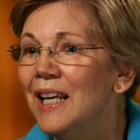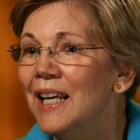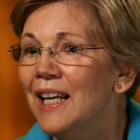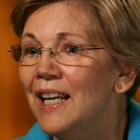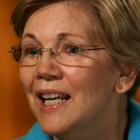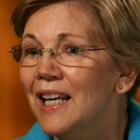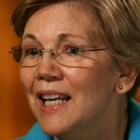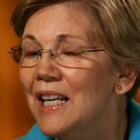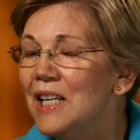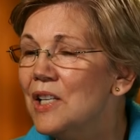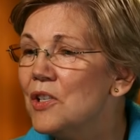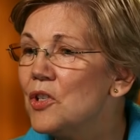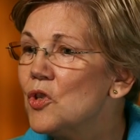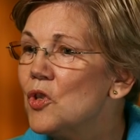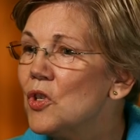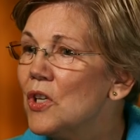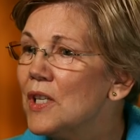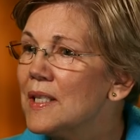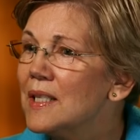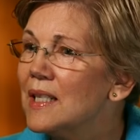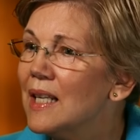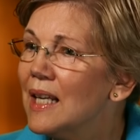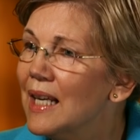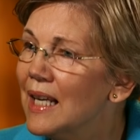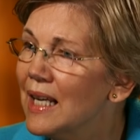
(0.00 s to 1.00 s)
he's
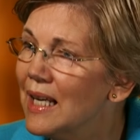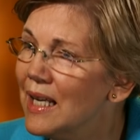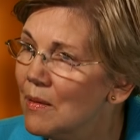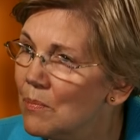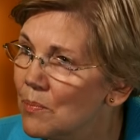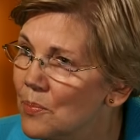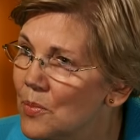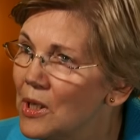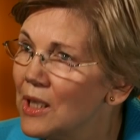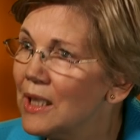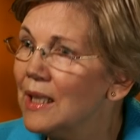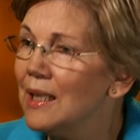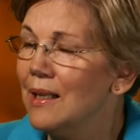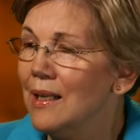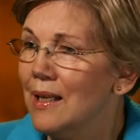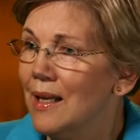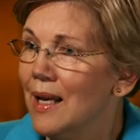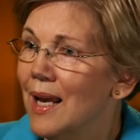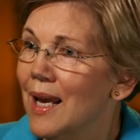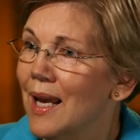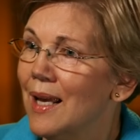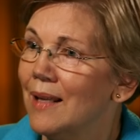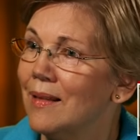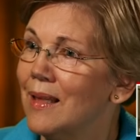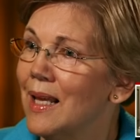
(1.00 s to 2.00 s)
just empty
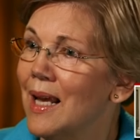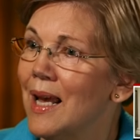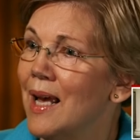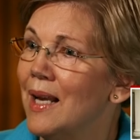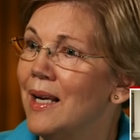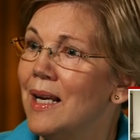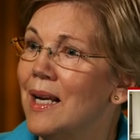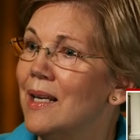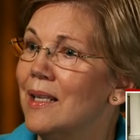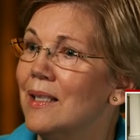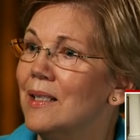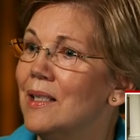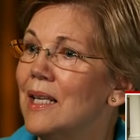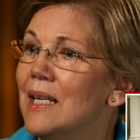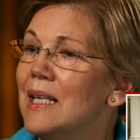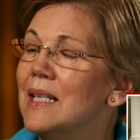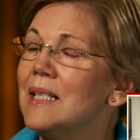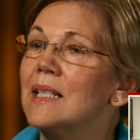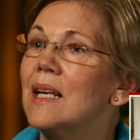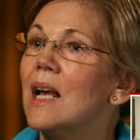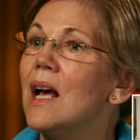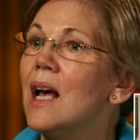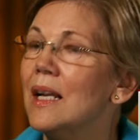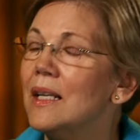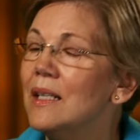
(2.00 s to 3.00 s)
at that end.
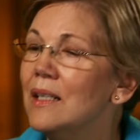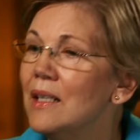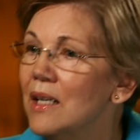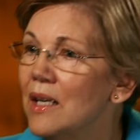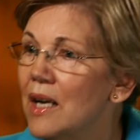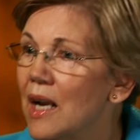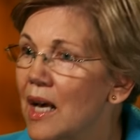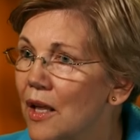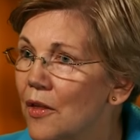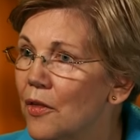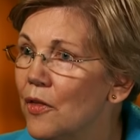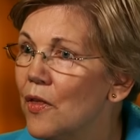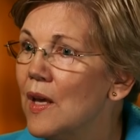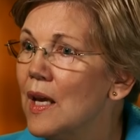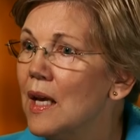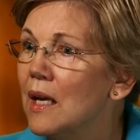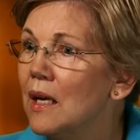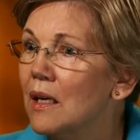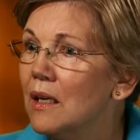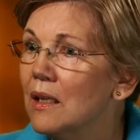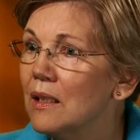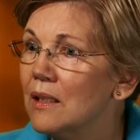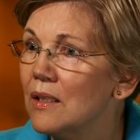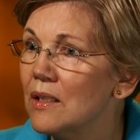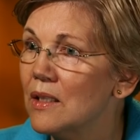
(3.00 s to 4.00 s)
He's got
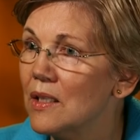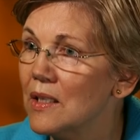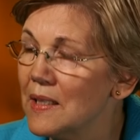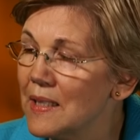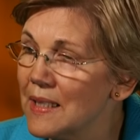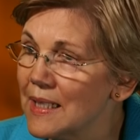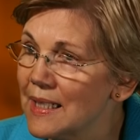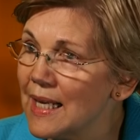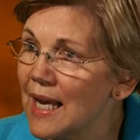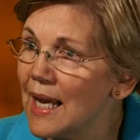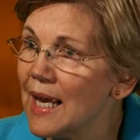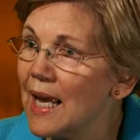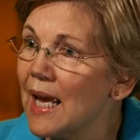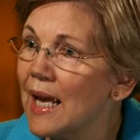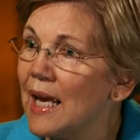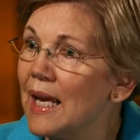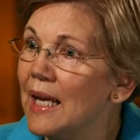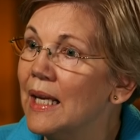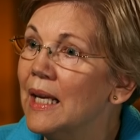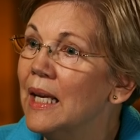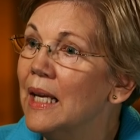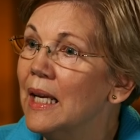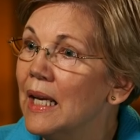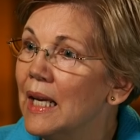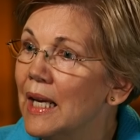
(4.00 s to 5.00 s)
nothing to
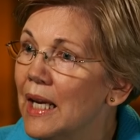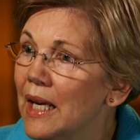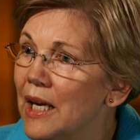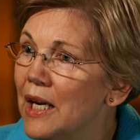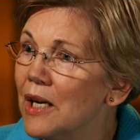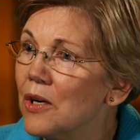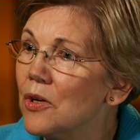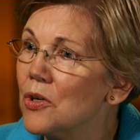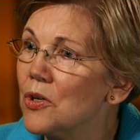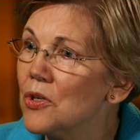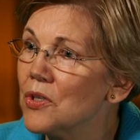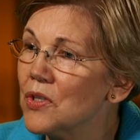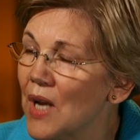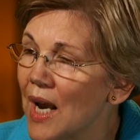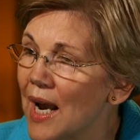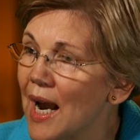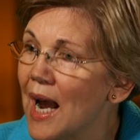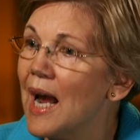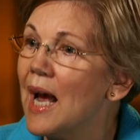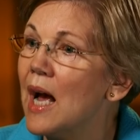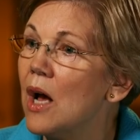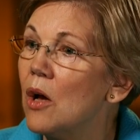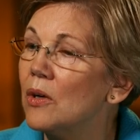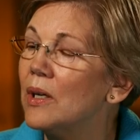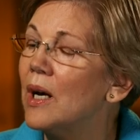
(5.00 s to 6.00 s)
say. Here's
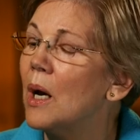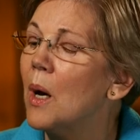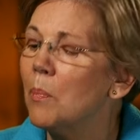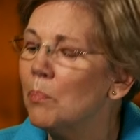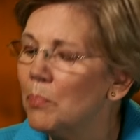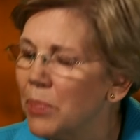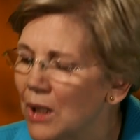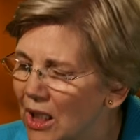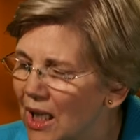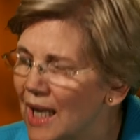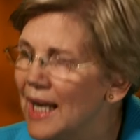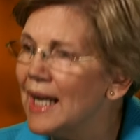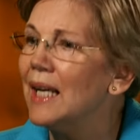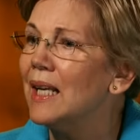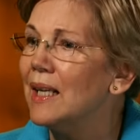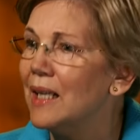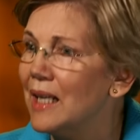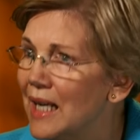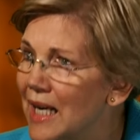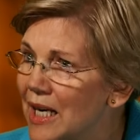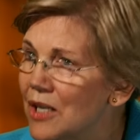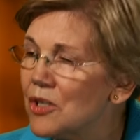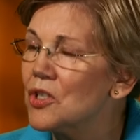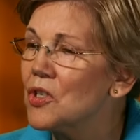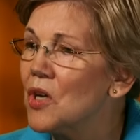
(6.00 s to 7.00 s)
how a plan,
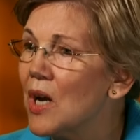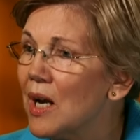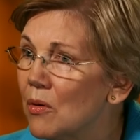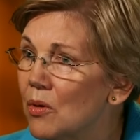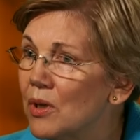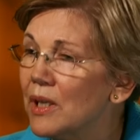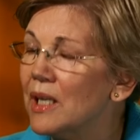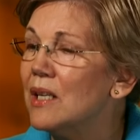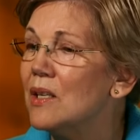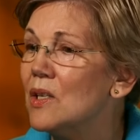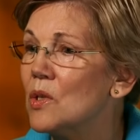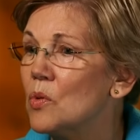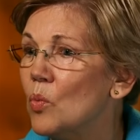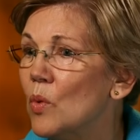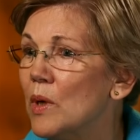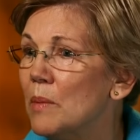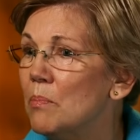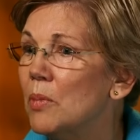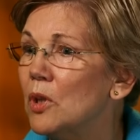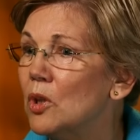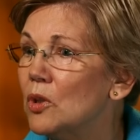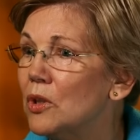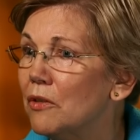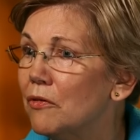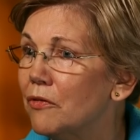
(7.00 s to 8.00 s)
here's how it is we
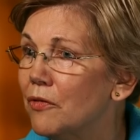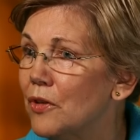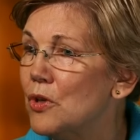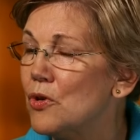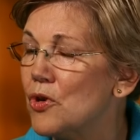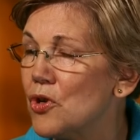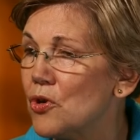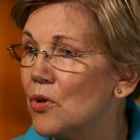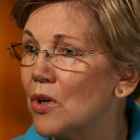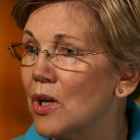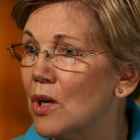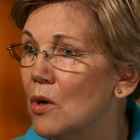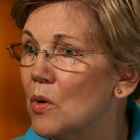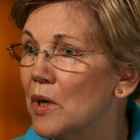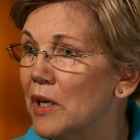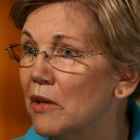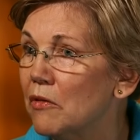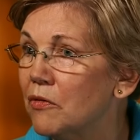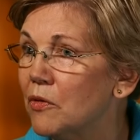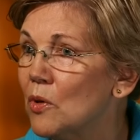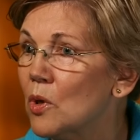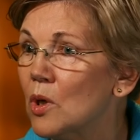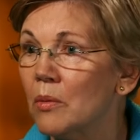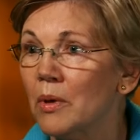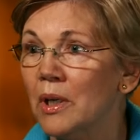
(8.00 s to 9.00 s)
build a future going
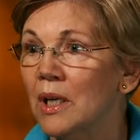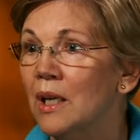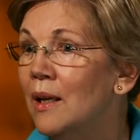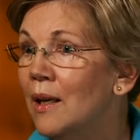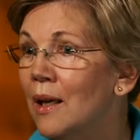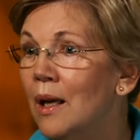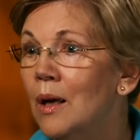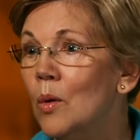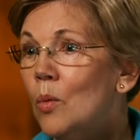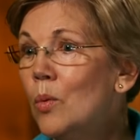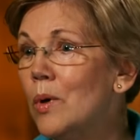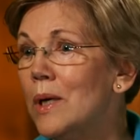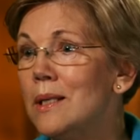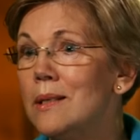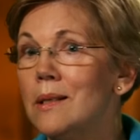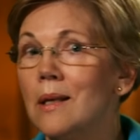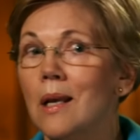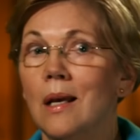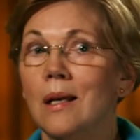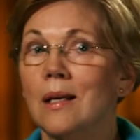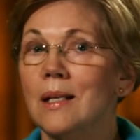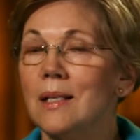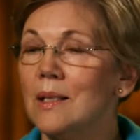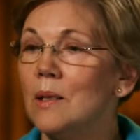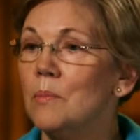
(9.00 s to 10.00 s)
forward. What he's
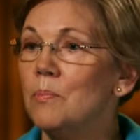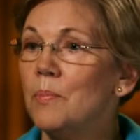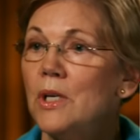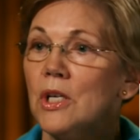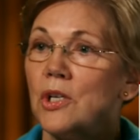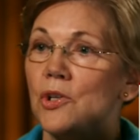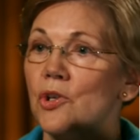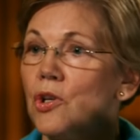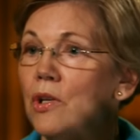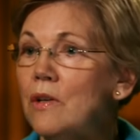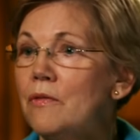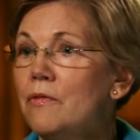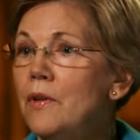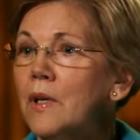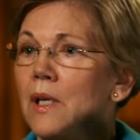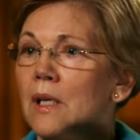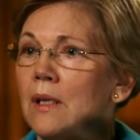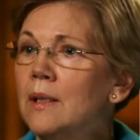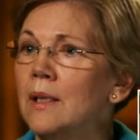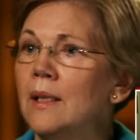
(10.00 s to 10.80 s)
got is a bunch of uh,